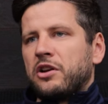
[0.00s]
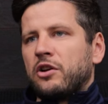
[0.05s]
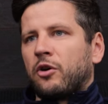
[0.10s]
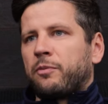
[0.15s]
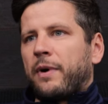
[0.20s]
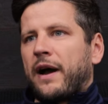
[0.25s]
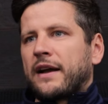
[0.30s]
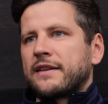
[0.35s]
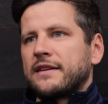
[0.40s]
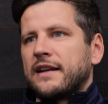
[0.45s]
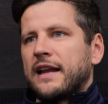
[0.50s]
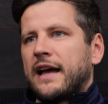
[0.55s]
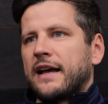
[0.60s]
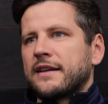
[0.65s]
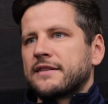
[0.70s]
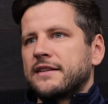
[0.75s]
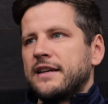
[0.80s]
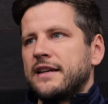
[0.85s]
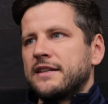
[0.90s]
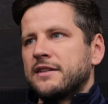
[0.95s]
you look back to
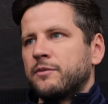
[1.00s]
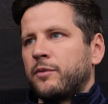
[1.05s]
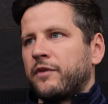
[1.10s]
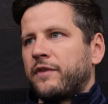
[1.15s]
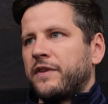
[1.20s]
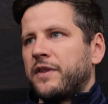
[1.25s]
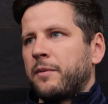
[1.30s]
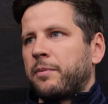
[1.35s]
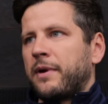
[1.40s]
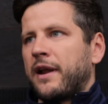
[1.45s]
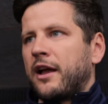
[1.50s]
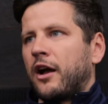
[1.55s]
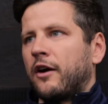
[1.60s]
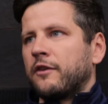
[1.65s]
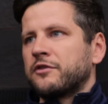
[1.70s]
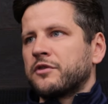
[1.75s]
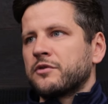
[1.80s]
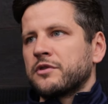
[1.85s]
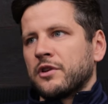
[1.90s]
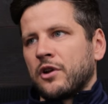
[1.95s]
last season within the
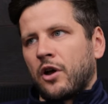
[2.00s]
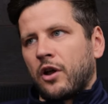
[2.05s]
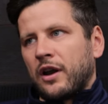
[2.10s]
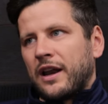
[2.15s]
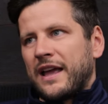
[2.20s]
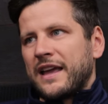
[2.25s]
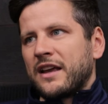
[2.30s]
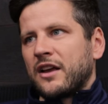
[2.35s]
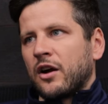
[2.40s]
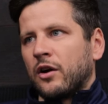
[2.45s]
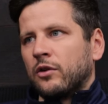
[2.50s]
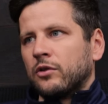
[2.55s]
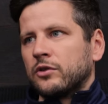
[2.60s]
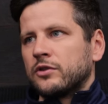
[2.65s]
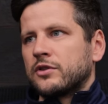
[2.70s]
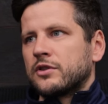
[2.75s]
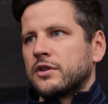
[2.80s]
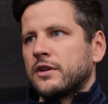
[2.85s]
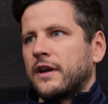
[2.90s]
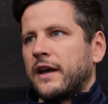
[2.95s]
playoffs, there was a lot of late
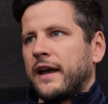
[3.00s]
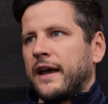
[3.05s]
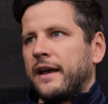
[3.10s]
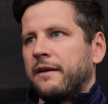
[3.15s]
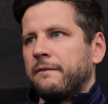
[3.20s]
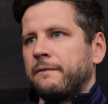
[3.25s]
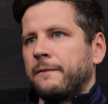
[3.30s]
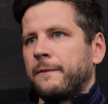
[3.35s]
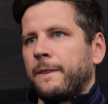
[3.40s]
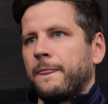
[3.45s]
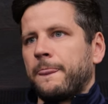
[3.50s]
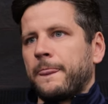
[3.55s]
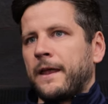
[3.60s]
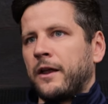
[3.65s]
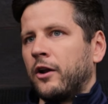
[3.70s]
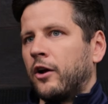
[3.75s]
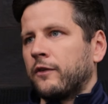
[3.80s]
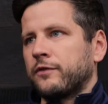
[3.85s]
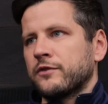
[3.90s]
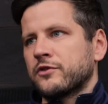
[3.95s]
goals, and
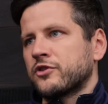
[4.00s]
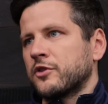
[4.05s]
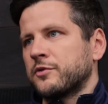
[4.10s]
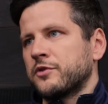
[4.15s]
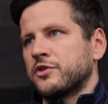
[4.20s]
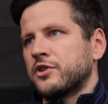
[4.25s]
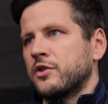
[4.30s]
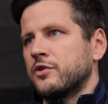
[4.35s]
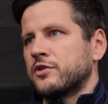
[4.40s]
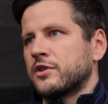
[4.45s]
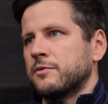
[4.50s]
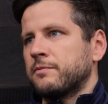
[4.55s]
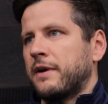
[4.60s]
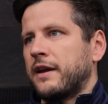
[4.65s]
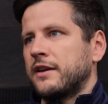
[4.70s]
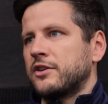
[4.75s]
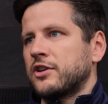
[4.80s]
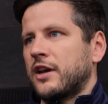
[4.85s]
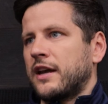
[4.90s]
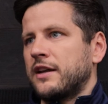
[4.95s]
often substitutes can
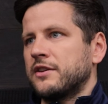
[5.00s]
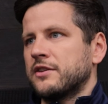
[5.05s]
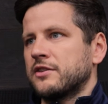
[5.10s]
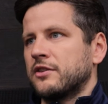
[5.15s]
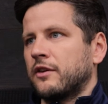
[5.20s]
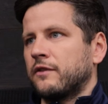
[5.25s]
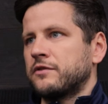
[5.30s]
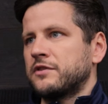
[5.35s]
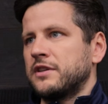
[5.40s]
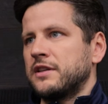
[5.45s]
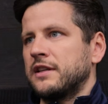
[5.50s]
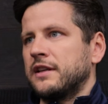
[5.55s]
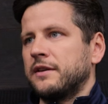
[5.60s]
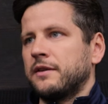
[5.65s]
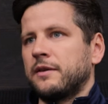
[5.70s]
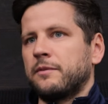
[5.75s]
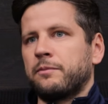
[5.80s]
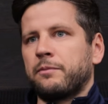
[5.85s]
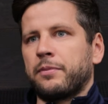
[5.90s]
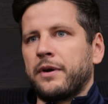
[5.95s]
make changes and obviously
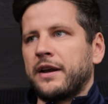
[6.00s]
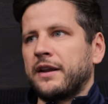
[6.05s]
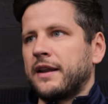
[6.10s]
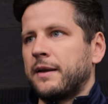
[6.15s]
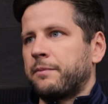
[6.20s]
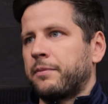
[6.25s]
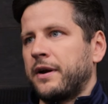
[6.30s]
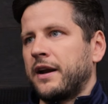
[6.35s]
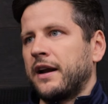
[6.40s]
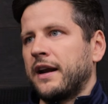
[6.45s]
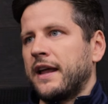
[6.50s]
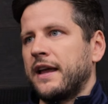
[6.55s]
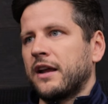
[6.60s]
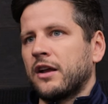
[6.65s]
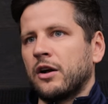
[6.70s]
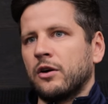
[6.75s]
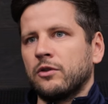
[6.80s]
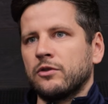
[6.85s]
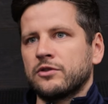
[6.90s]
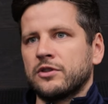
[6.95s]
bring late
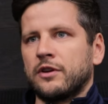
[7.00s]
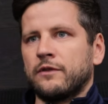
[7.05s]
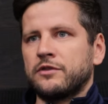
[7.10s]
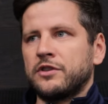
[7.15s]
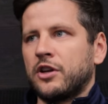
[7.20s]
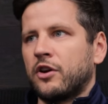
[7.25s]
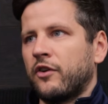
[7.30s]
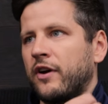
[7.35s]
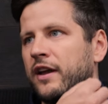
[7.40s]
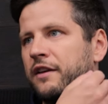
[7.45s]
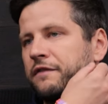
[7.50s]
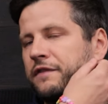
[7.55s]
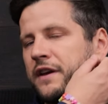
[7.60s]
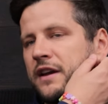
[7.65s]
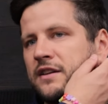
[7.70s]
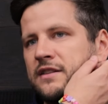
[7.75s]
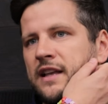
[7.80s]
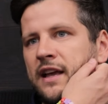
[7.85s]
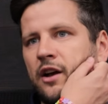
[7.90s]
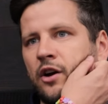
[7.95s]
goals and obviously create
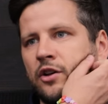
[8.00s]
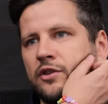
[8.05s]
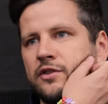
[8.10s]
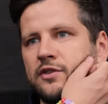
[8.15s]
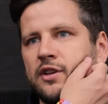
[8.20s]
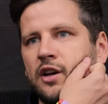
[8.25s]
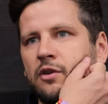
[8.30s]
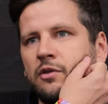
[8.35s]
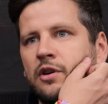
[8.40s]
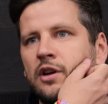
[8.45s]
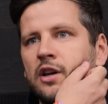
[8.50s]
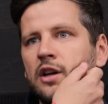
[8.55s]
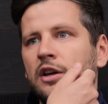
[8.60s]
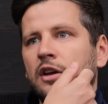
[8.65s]
things late on. So